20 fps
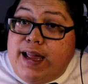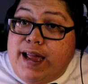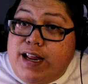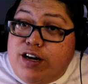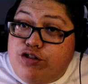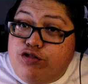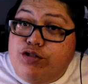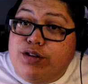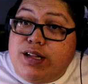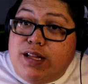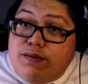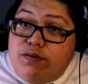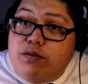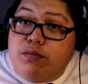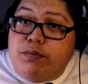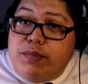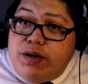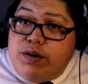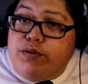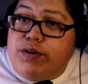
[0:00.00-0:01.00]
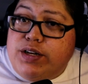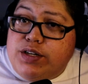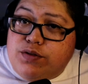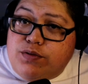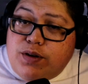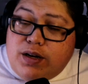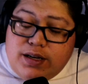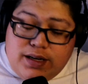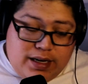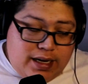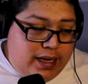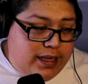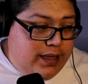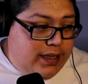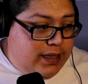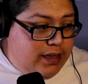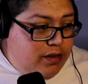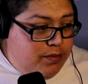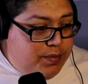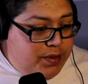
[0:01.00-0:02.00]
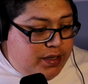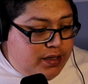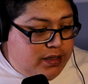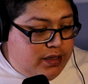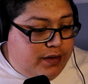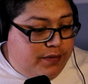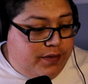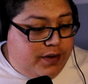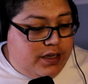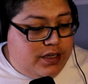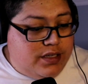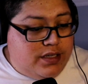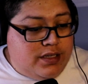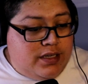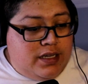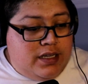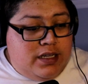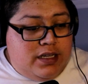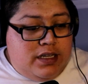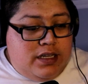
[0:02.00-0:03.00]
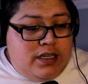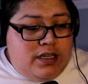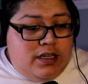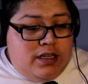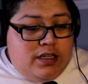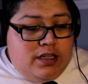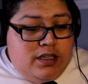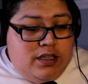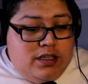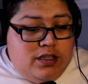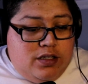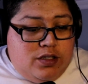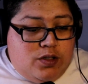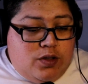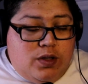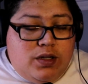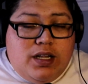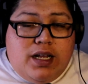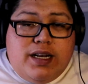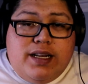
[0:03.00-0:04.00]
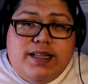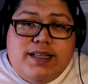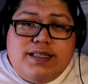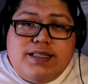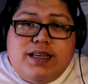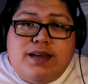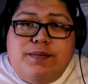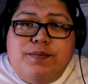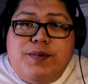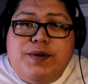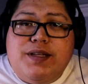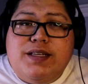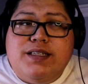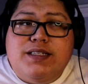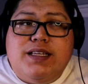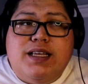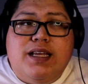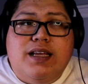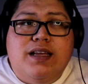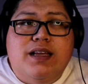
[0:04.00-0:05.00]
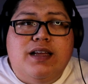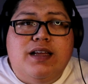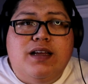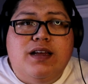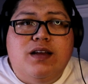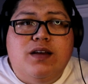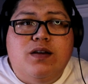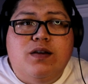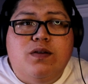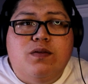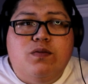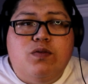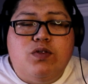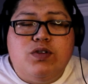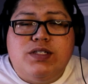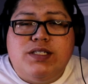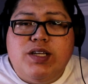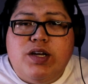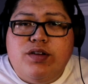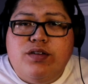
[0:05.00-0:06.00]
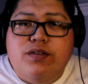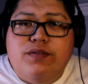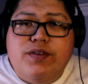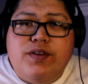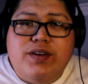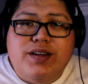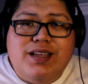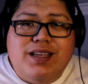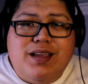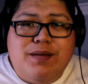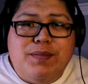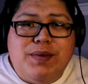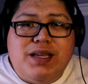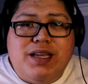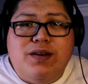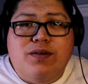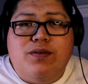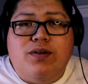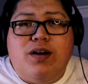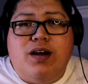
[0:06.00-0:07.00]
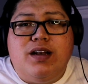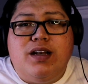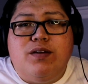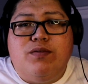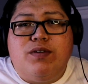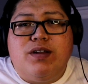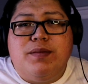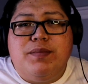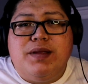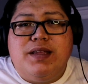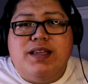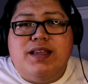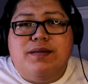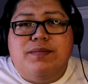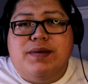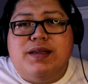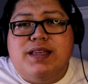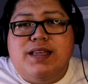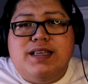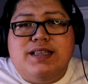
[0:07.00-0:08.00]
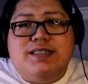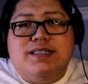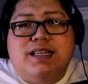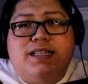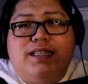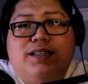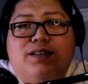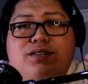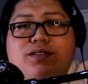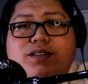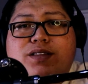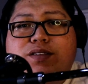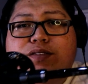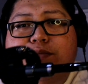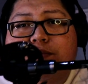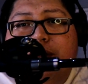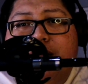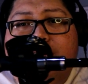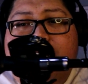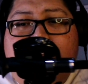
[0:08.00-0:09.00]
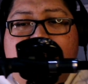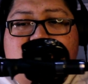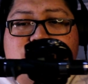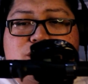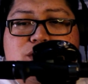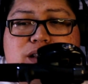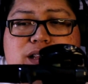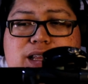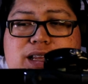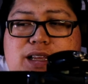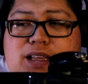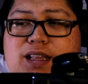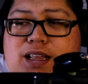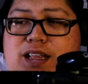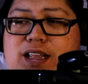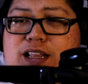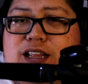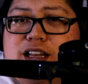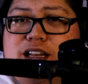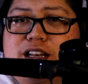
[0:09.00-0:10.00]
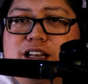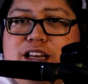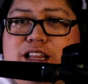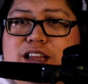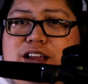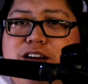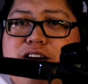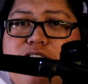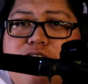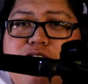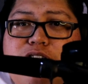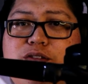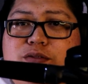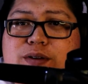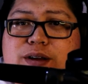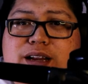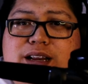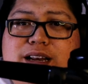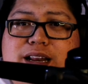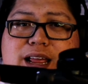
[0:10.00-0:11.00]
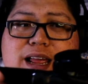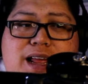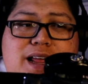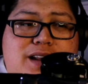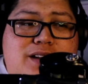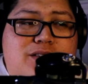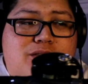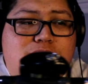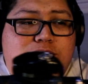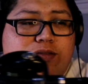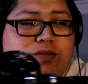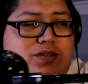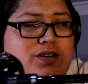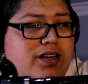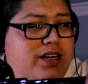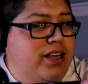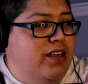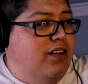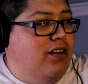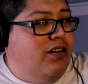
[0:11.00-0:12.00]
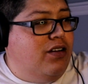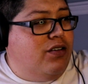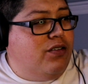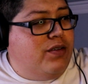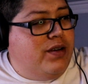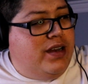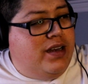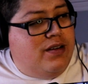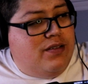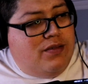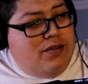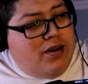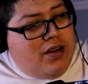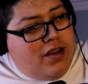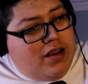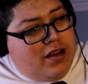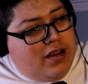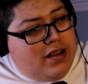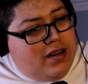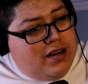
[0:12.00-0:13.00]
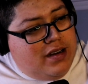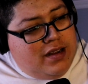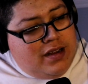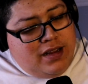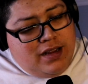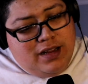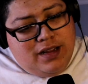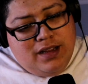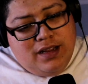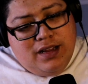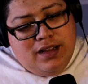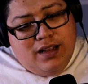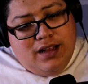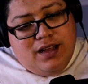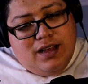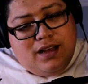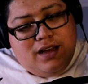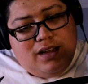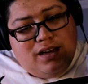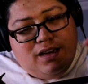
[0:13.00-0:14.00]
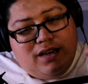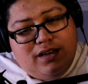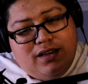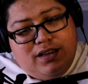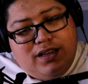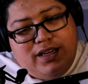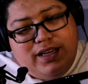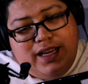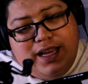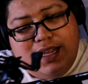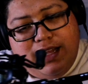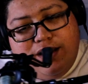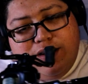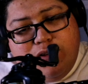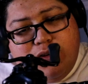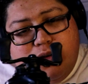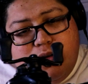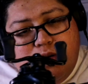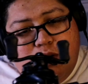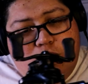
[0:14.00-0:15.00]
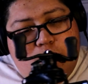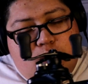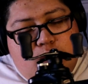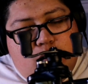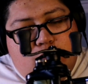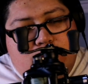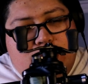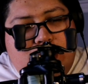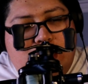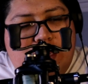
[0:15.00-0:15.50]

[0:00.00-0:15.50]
entry-level mid-range rod. I think that would be a good definition. So a lot of these companies will sell you a very gimmicky rod. And what I mean gimmicky is that they'll make, like neon green handle or neon green rod, yellow